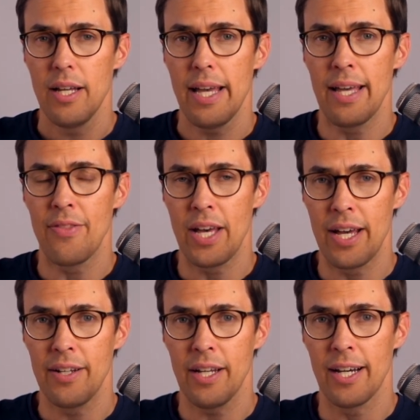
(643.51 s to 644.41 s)
And
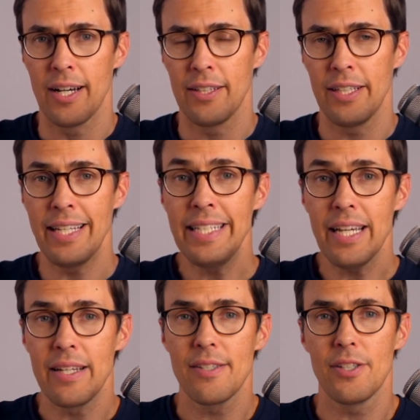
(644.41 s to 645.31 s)
then the idea
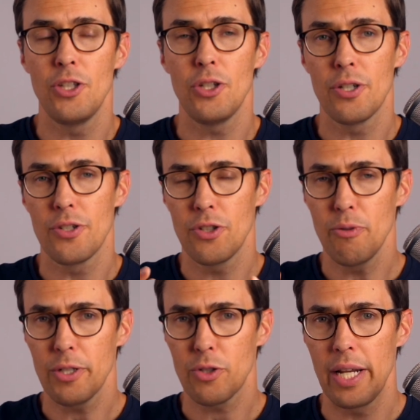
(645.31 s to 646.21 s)
is that you consume
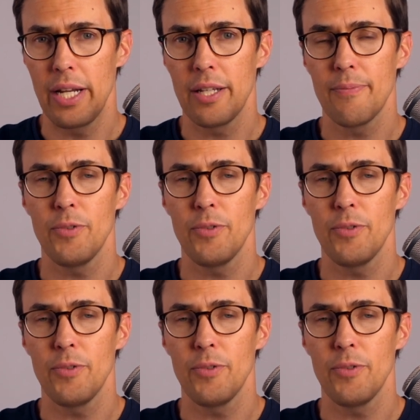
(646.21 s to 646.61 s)
the training,